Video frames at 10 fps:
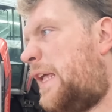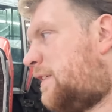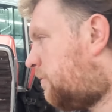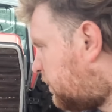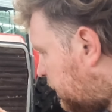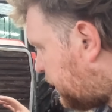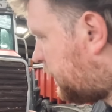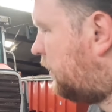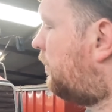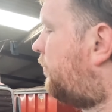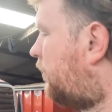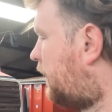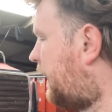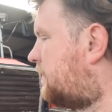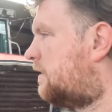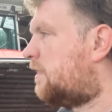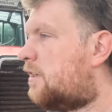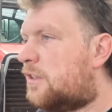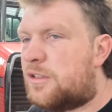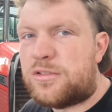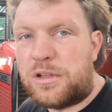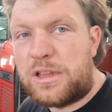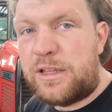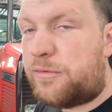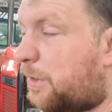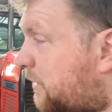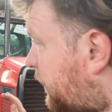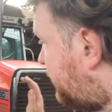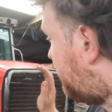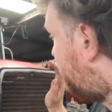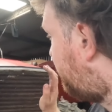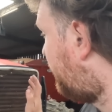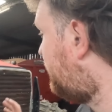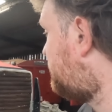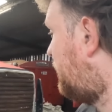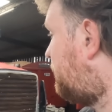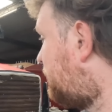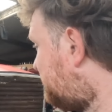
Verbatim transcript: basically rebuilding the front axle, so it'll leave my tractor very safe.